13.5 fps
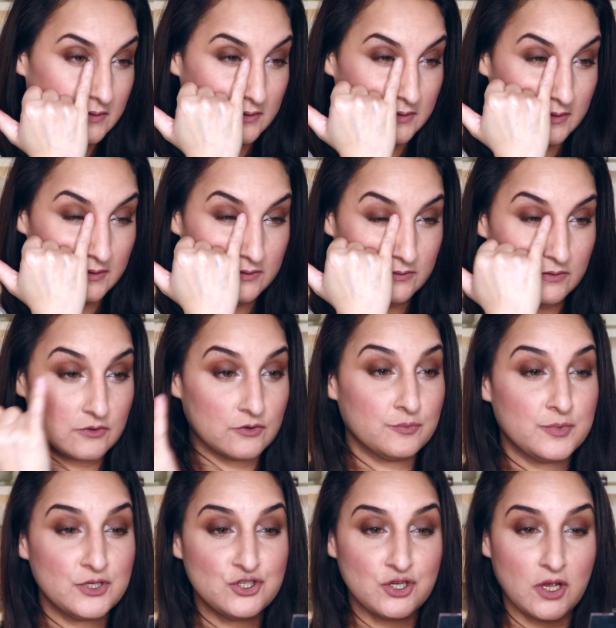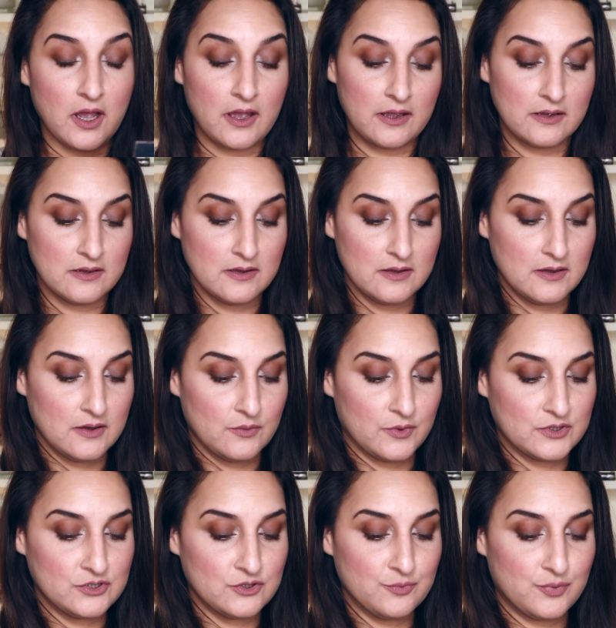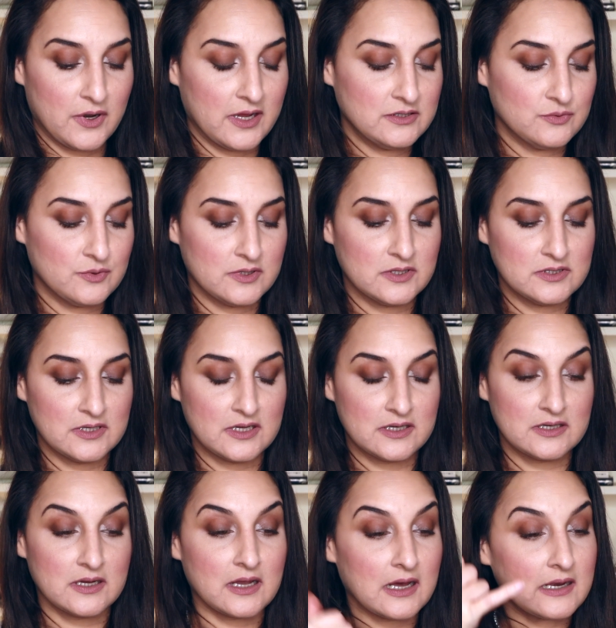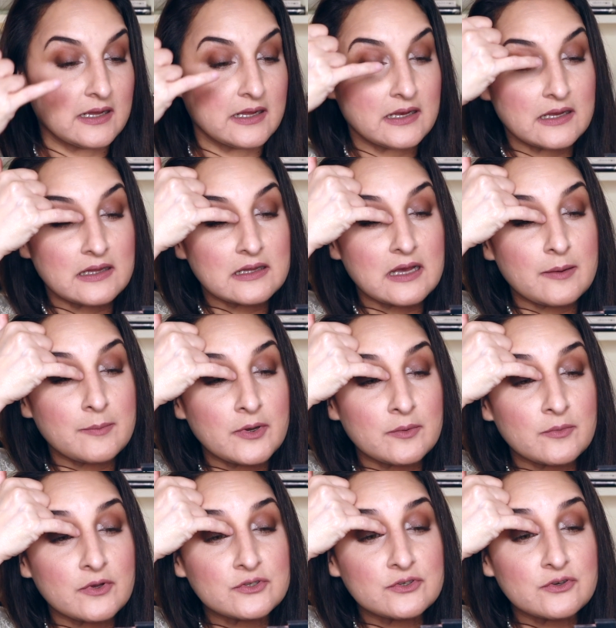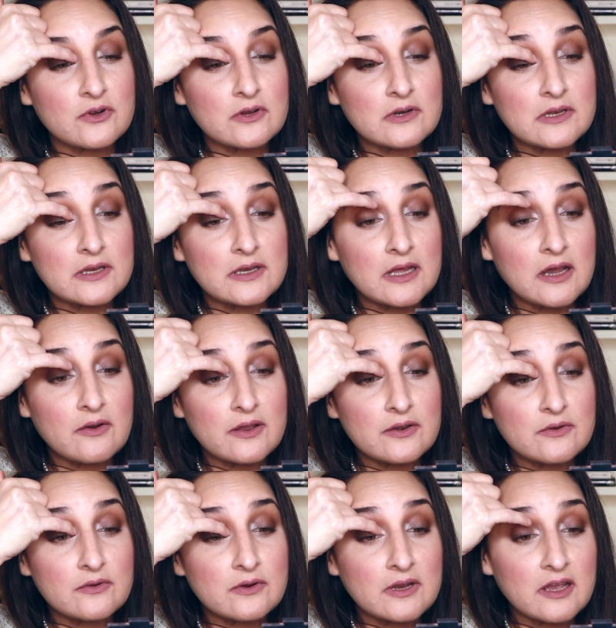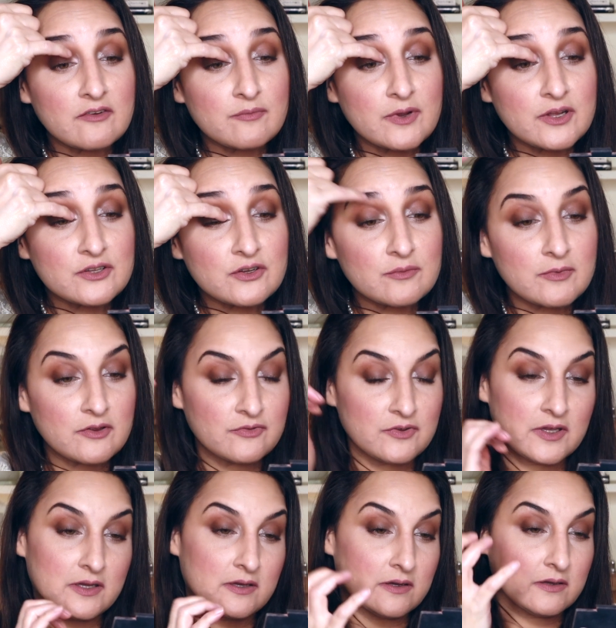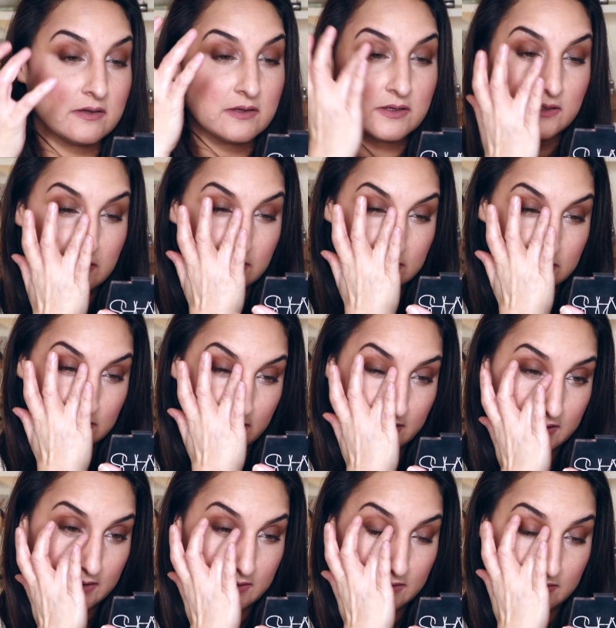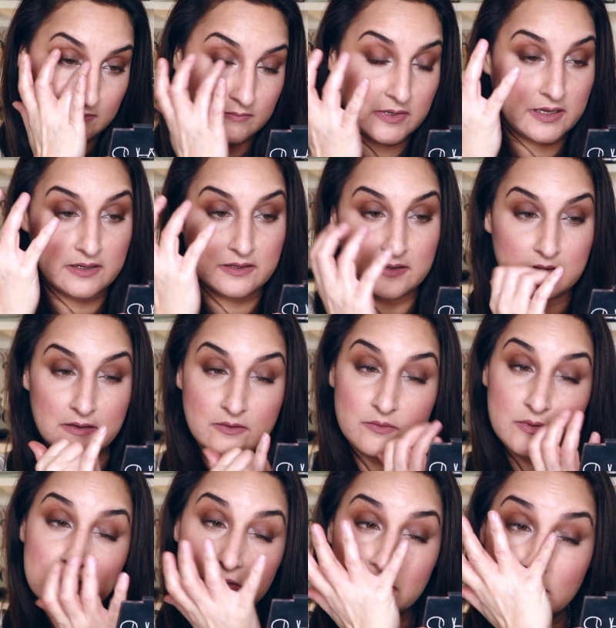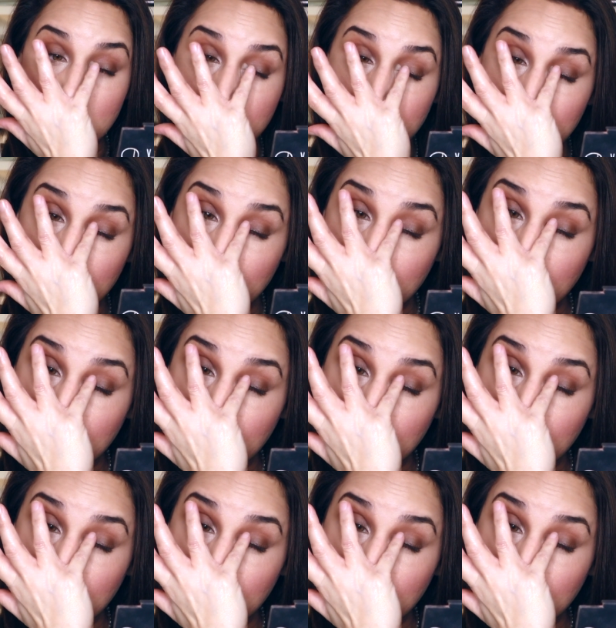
Okay, so don't be shy. Once you press with a certain color, it'll come on more strongly. Now I don't have much on my finger, so I can blend it inwards a little bit.